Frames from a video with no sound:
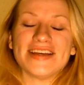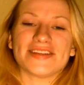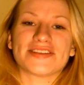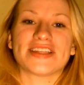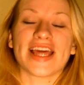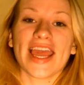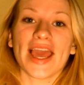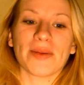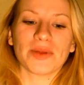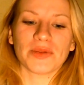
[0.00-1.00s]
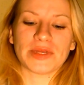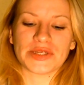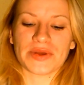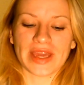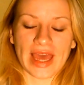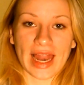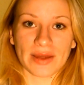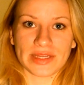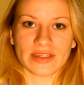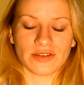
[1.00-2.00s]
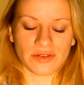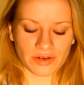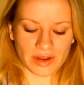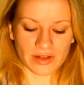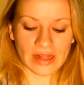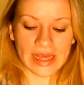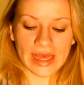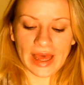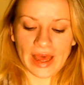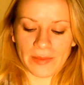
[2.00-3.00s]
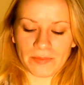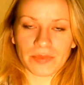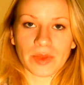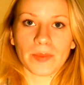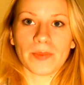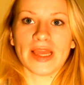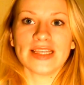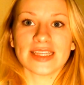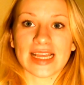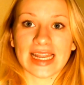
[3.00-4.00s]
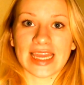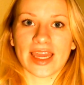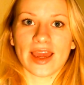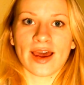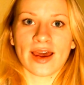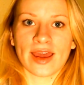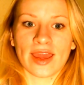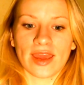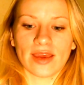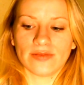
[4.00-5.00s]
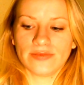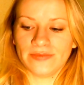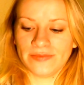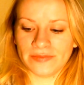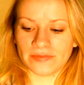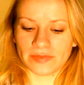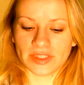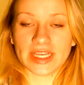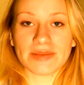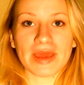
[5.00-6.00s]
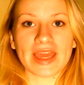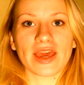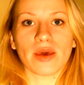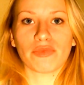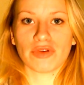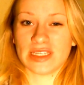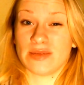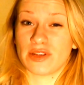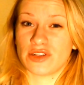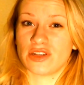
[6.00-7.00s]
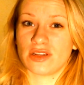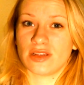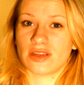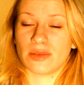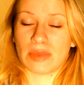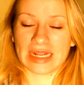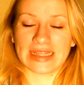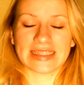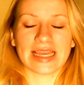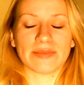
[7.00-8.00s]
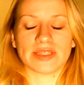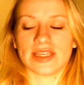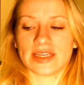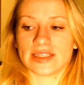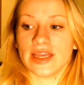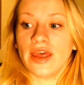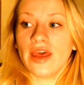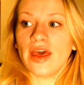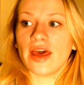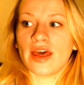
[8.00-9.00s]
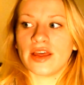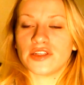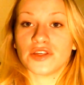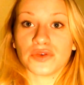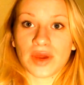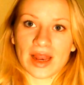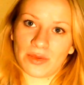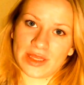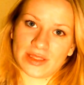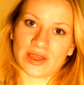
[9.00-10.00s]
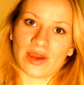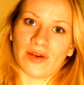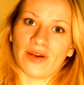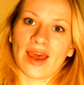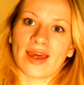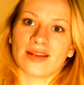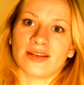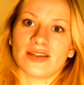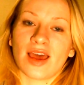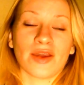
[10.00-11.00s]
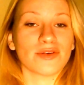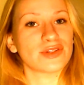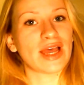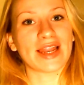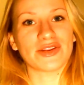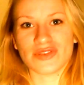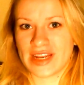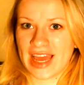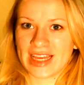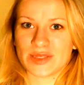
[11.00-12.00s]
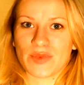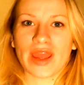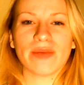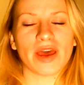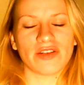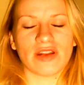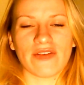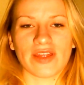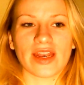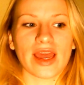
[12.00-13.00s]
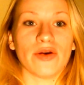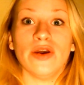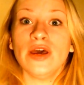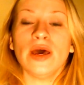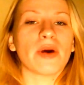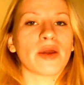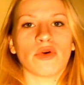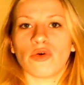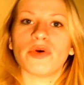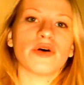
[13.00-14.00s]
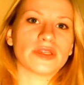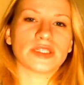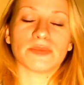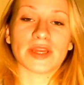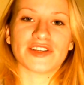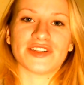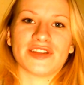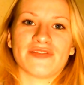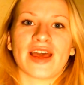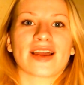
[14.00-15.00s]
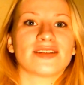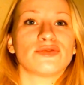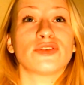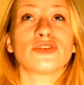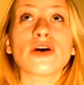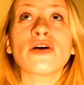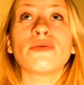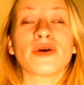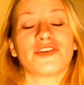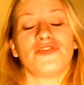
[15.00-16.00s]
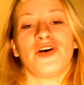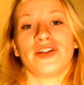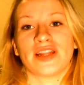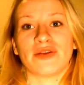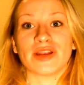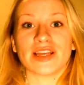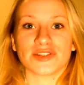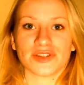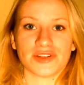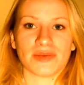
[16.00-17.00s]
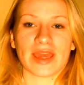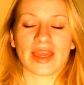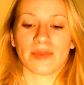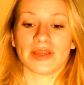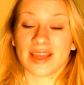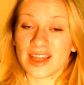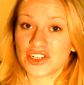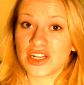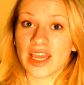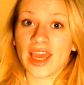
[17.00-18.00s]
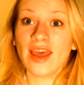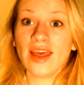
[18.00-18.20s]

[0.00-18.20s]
So today I'm going to be doing a Halloween tutorial. Basically I did makeup pretty much completely the same as this 2 Halloweens ago, and I also had green hairspray, but I don't have that now. But I will put some pictures in of that because it was so much fun and I really enjoyed doing the makeup. It's actually